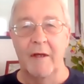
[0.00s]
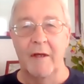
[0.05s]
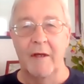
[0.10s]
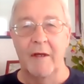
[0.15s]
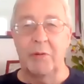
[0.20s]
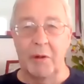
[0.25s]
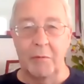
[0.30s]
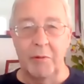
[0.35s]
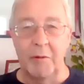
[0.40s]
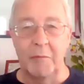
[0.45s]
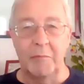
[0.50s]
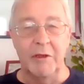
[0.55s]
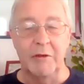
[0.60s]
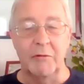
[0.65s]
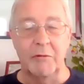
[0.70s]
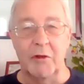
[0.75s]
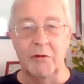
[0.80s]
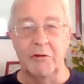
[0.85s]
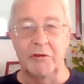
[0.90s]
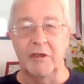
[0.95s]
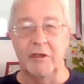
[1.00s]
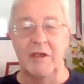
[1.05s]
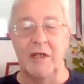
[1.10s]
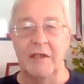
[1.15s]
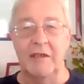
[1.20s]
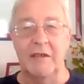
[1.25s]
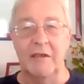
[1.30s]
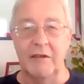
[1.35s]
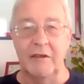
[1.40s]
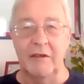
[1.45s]
I probably wrote a
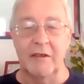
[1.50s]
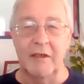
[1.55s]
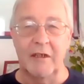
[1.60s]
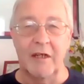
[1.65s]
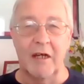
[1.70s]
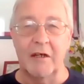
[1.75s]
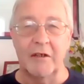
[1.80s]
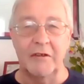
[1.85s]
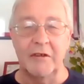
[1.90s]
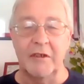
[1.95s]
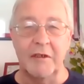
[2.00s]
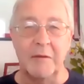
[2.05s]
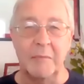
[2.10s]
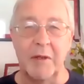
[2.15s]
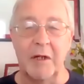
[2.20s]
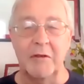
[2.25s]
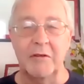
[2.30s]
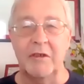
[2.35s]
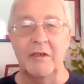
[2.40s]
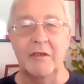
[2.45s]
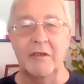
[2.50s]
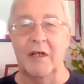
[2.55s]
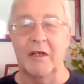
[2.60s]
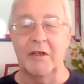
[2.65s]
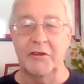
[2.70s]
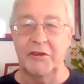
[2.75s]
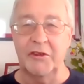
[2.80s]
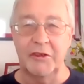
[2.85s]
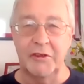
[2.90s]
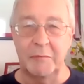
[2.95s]
letter to The Guardian about it. I
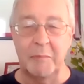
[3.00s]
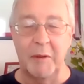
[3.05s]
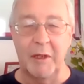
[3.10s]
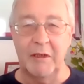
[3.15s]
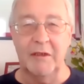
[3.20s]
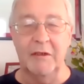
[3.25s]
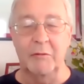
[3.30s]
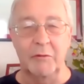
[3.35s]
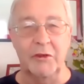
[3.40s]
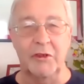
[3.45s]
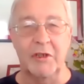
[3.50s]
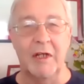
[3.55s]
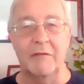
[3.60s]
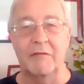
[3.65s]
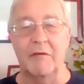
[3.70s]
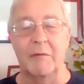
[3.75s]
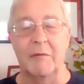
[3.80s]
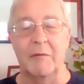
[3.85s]
suspect it was never